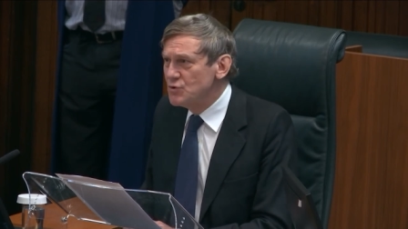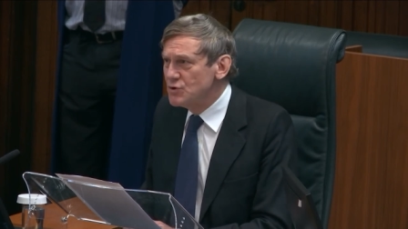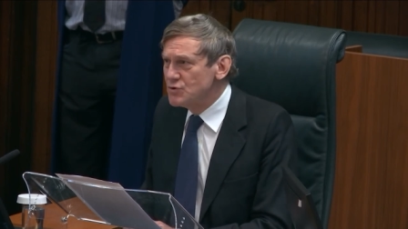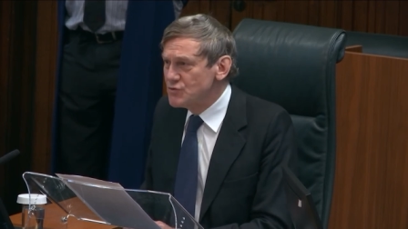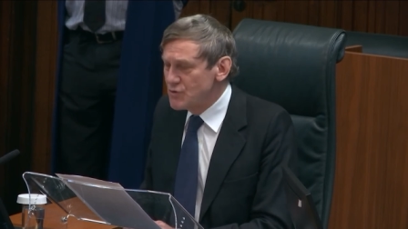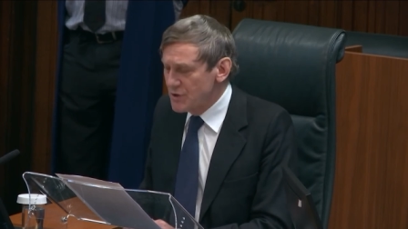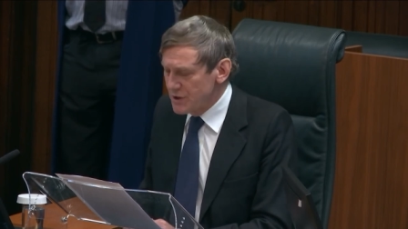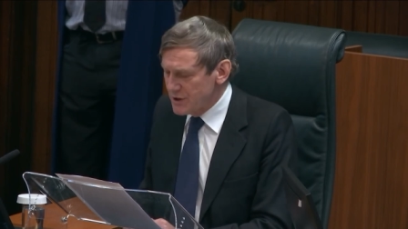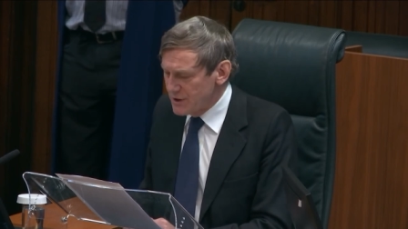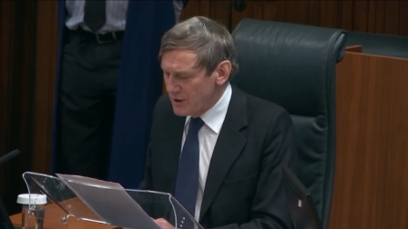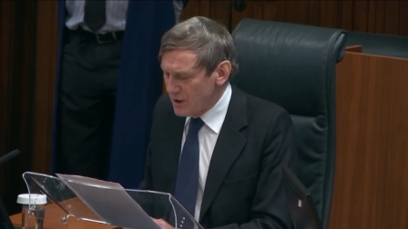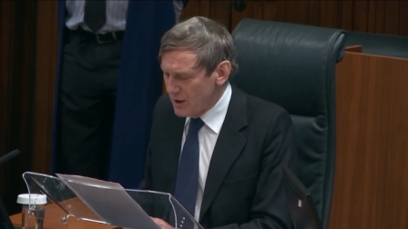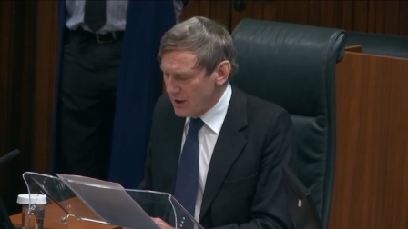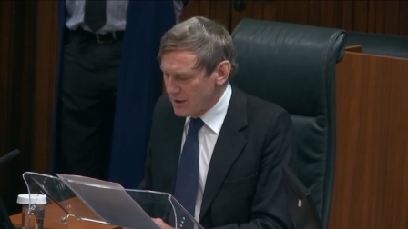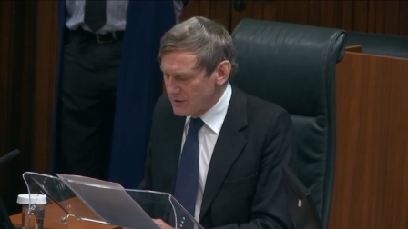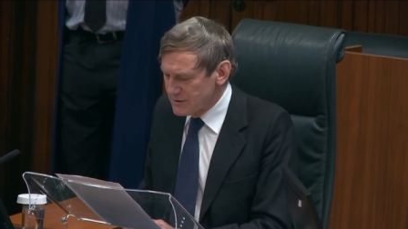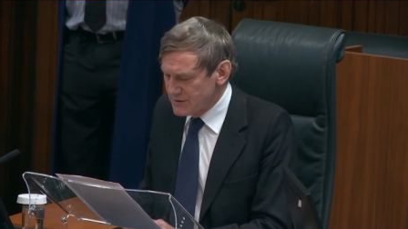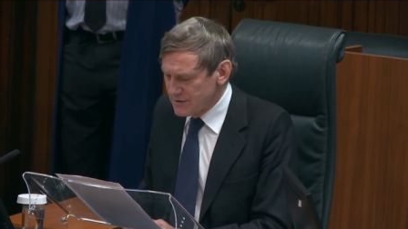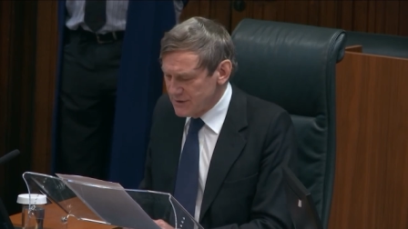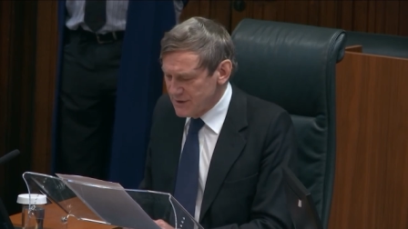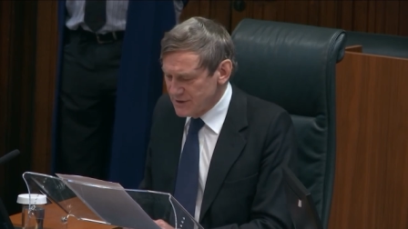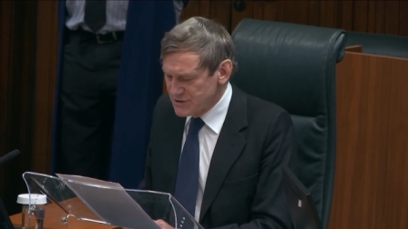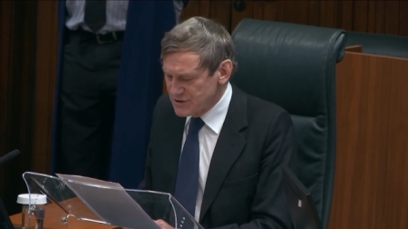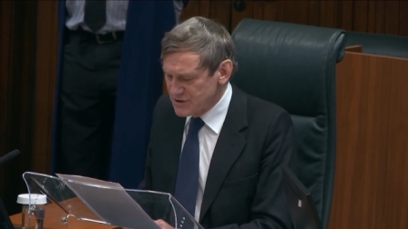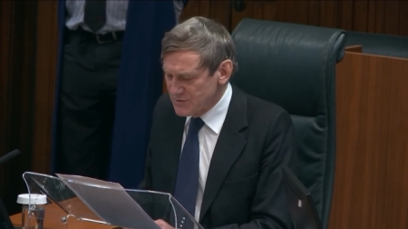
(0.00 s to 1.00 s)
would
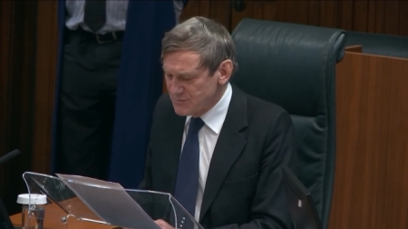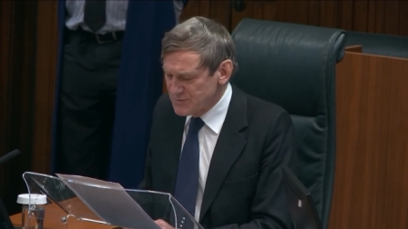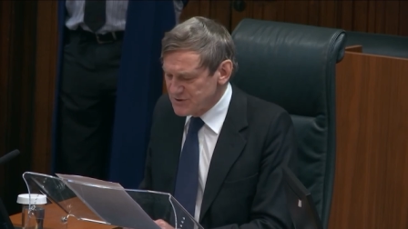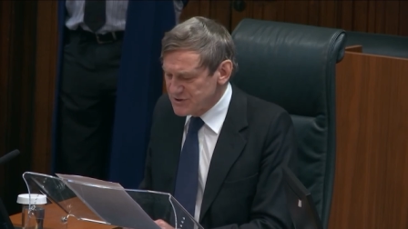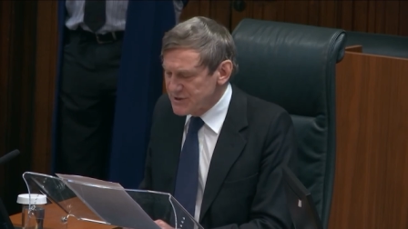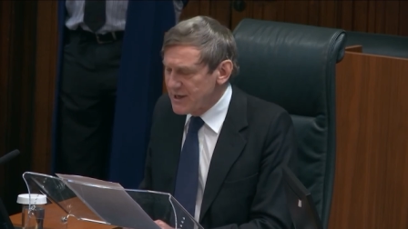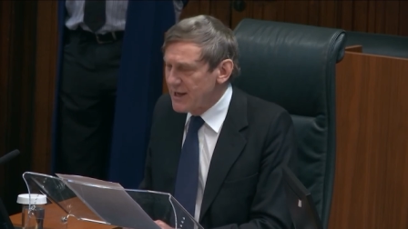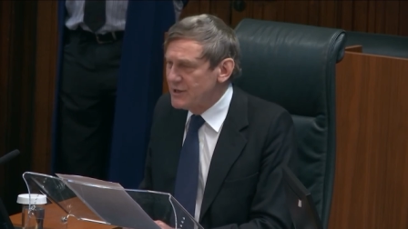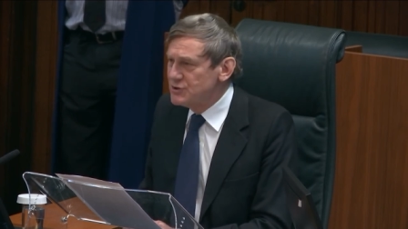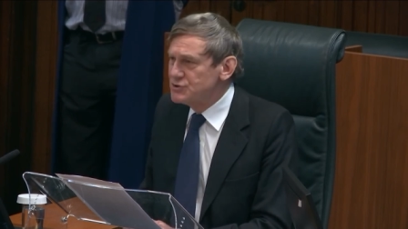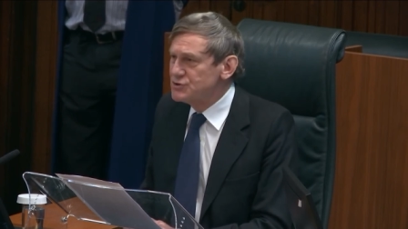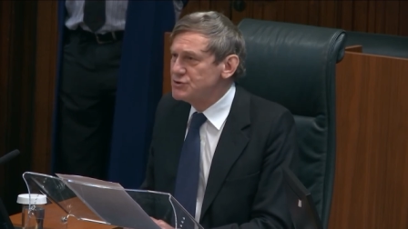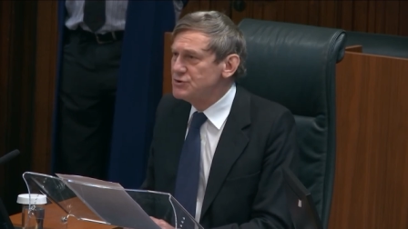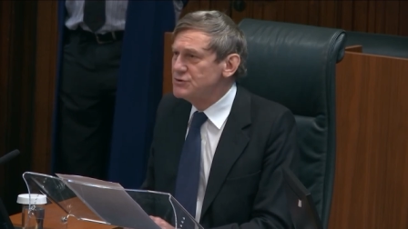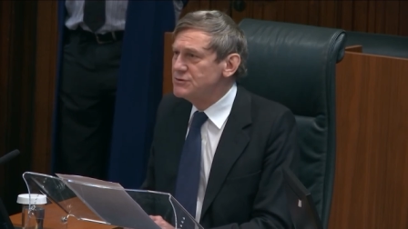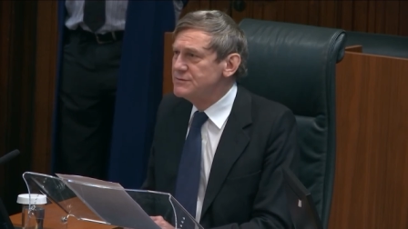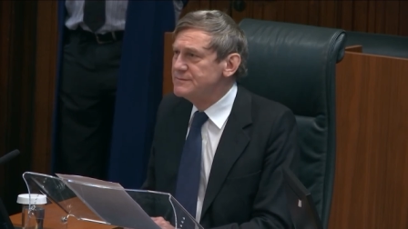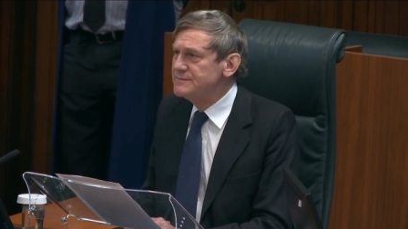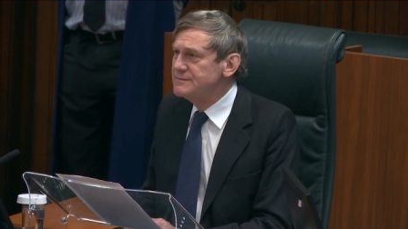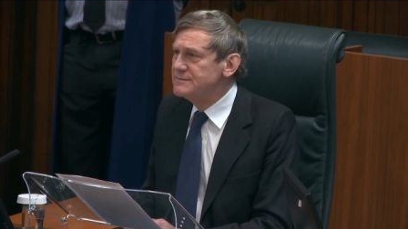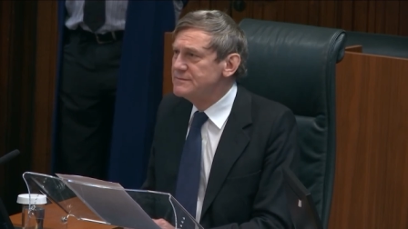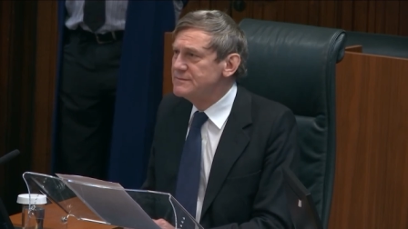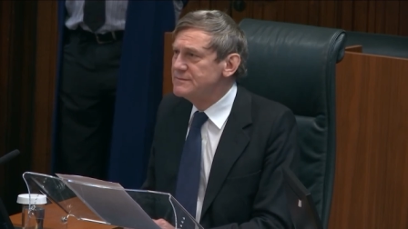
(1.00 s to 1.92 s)
regard as substantial.